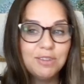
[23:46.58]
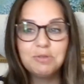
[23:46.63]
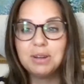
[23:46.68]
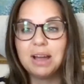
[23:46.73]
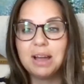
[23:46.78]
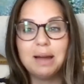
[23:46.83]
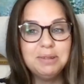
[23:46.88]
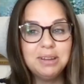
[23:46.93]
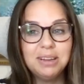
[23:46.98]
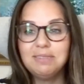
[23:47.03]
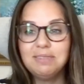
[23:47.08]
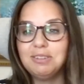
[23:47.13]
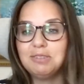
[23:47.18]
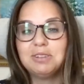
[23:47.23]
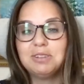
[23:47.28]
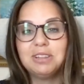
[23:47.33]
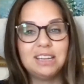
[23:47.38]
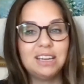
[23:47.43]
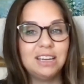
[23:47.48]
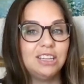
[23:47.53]
I'm not even
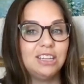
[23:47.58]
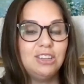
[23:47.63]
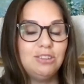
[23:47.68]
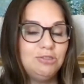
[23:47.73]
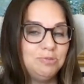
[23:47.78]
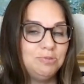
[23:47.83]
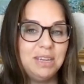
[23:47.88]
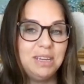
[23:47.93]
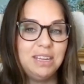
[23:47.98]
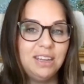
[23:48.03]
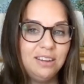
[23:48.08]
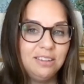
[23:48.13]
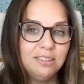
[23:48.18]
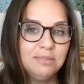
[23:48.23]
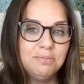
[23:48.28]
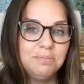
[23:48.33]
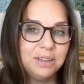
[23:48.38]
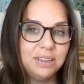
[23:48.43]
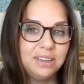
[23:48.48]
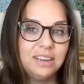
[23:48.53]
really a huge meat eater,
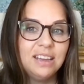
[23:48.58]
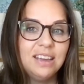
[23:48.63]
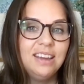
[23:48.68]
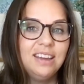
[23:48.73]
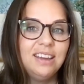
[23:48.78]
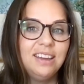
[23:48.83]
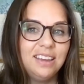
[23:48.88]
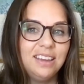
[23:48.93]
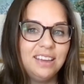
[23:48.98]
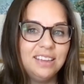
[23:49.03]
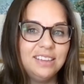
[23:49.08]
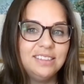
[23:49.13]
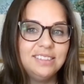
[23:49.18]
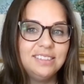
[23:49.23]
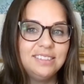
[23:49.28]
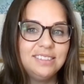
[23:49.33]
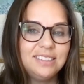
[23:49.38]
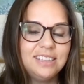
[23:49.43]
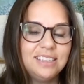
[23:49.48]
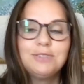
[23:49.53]
but
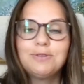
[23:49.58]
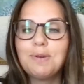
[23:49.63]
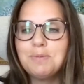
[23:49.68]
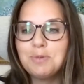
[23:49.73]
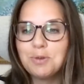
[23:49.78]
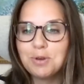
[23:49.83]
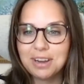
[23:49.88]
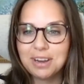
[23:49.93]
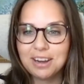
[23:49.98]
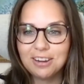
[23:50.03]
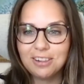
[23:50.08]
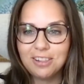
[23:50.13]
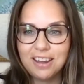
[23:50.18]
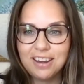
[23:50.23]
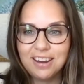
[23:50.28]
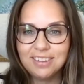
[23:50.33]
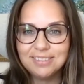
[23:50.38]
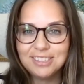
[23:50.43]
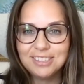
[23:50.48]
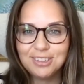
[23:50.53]
he's from North
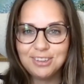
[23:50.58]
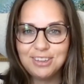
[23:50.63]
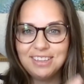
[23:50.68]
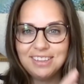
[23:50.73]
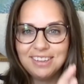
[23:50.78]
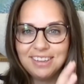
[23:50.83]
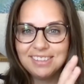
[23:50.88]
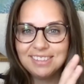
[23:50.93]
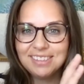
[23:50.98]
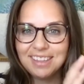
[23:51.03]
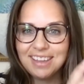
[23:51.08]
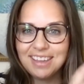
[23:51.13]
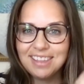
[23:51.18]
Carolina, so he does like